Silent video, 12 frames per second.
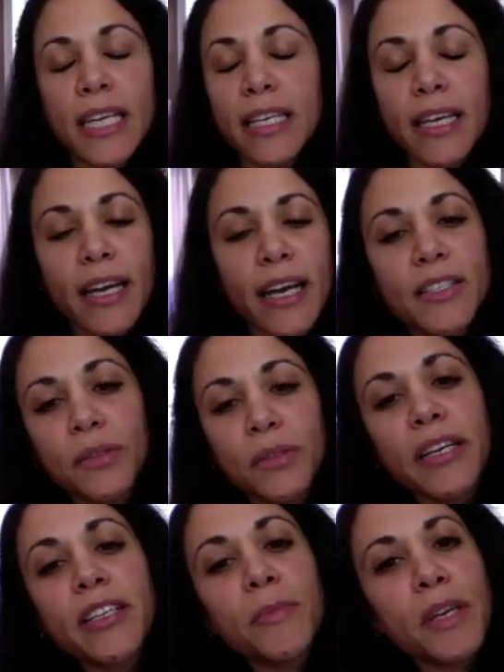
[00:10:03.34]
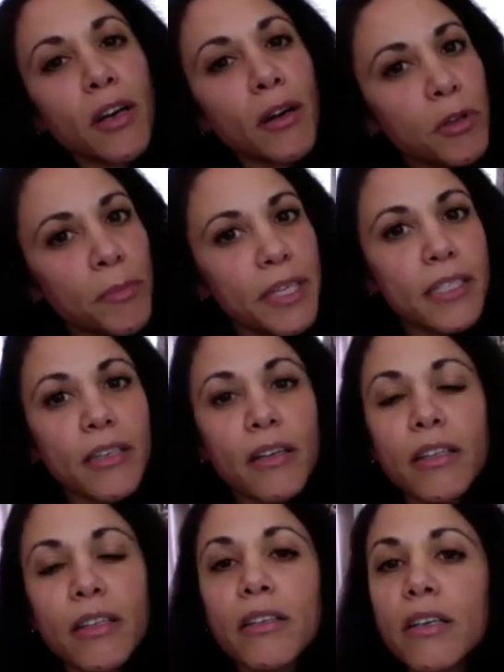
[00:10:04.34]
saying that guys don't like to be complimented on
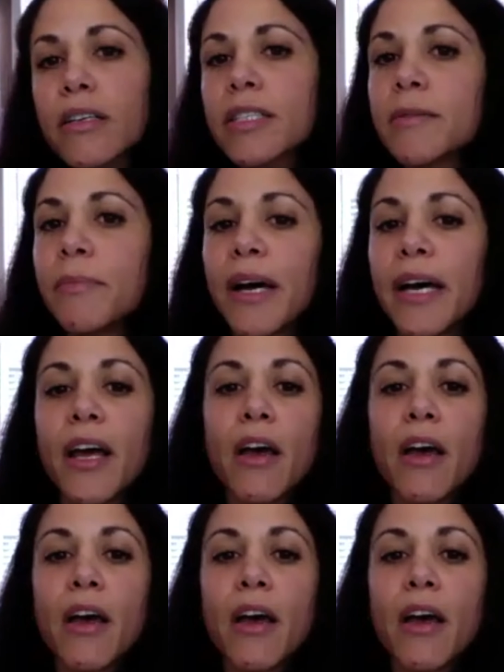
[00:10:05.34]
their looks, but